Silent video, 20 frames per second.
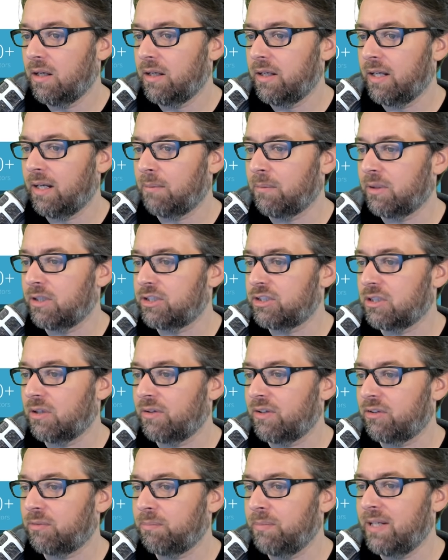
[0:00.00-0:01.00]
Yeah, I'm going to show
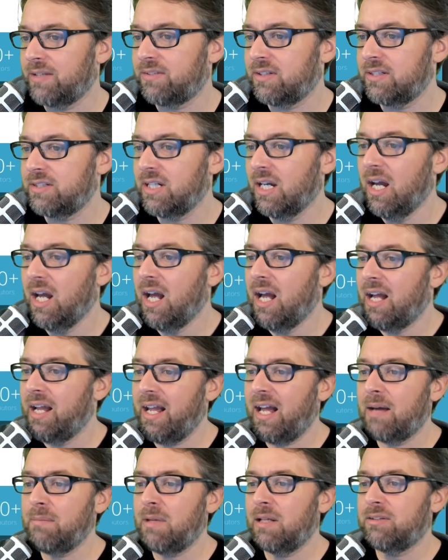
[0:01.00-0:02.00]
this message.
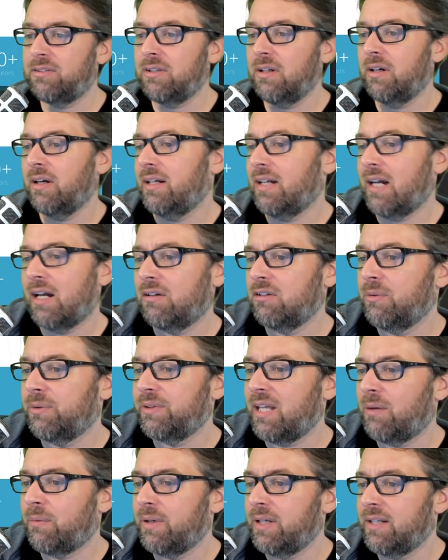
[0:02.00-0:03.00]
Yeah, I'm not sorry. I don't know what
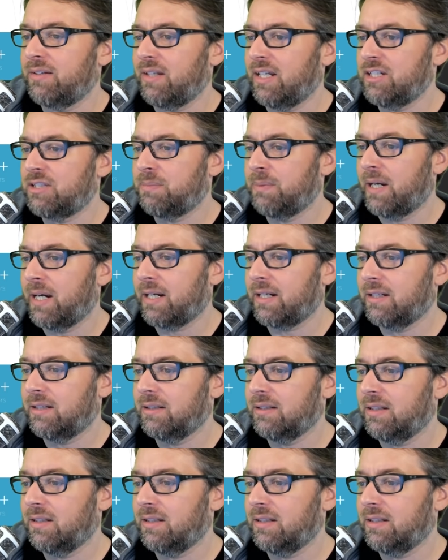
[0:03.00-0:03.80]
that one is, HMAC.